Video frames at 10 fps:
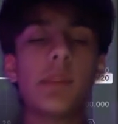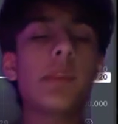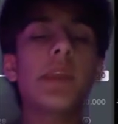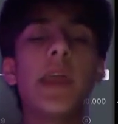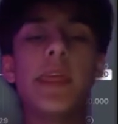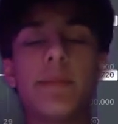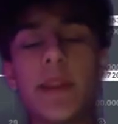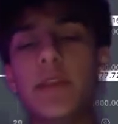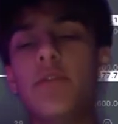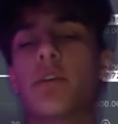and then my
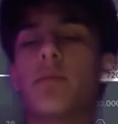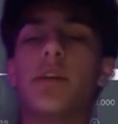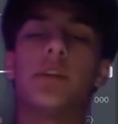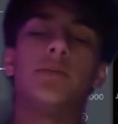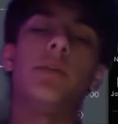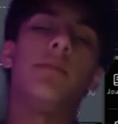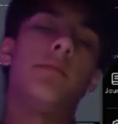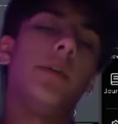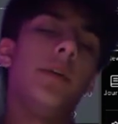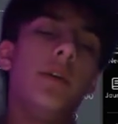New York model as well.
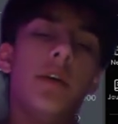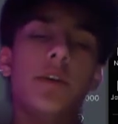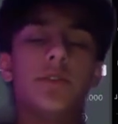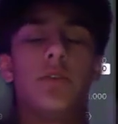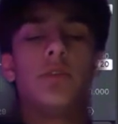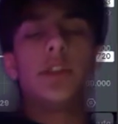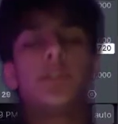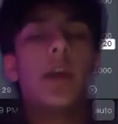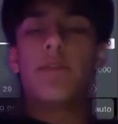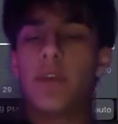So let's
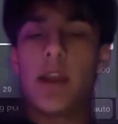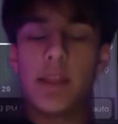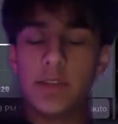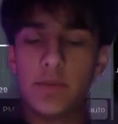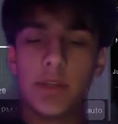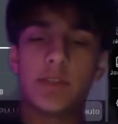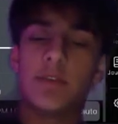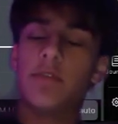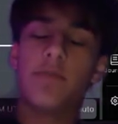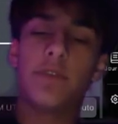dive right into it.
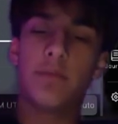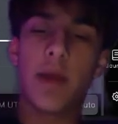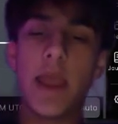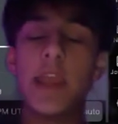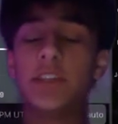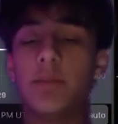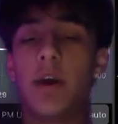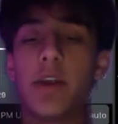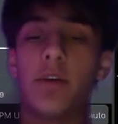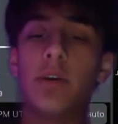So for my Asia
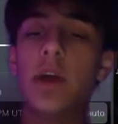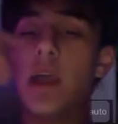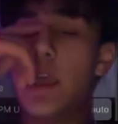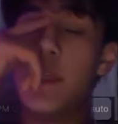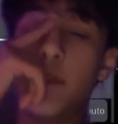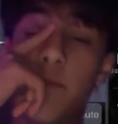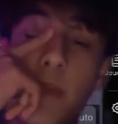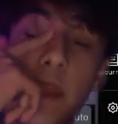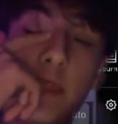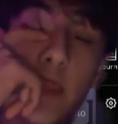model, the
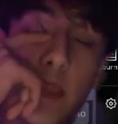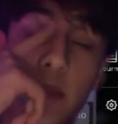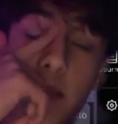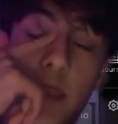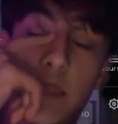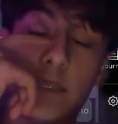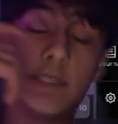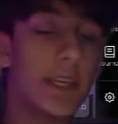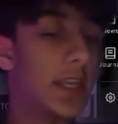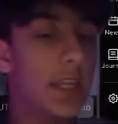main thing is
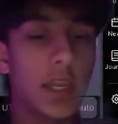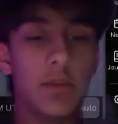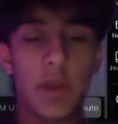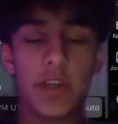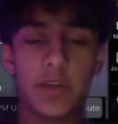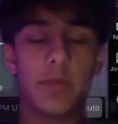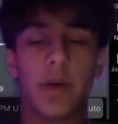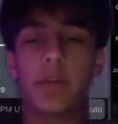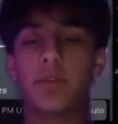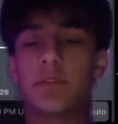it's a continuation model.